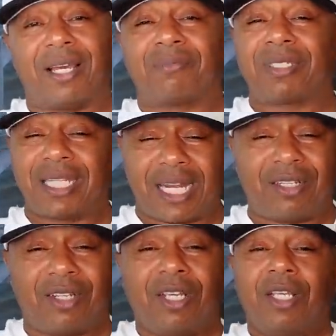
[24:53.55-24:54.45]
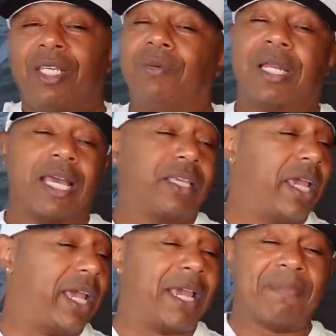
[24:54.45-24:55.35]
I'm telling you. He was like,
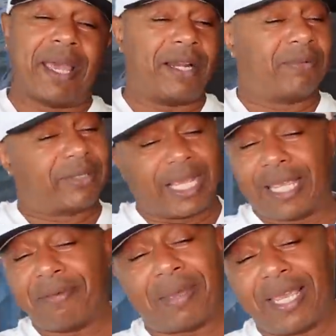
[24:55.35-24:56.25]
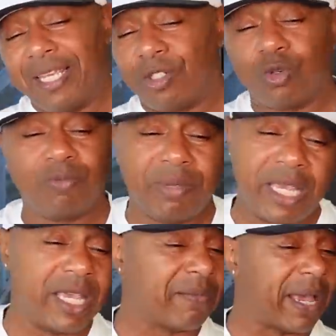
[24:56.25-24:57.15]
yeah, man, I'm telling you, man, he too
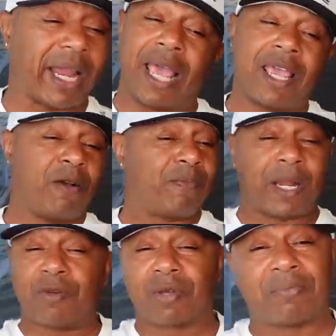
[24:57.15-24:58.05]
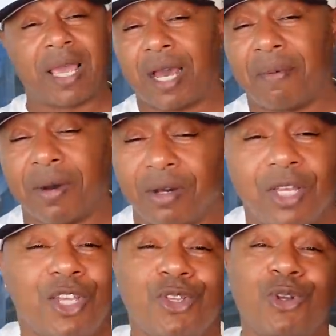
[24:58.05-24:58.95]
big, man. I ain't gonna play with him, man. I'm on,
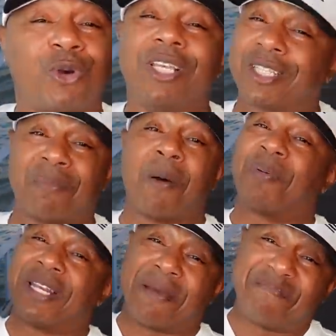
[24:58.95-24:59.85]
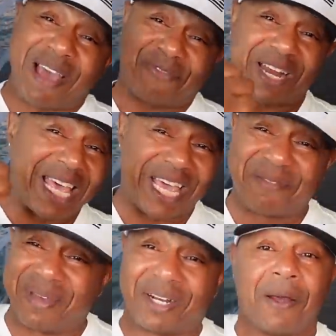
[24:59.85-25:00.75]
you know, he talking about putting that
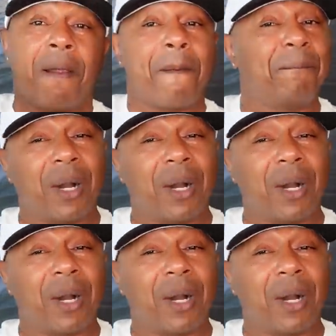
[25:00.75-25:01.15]
Bethlehem in. Him.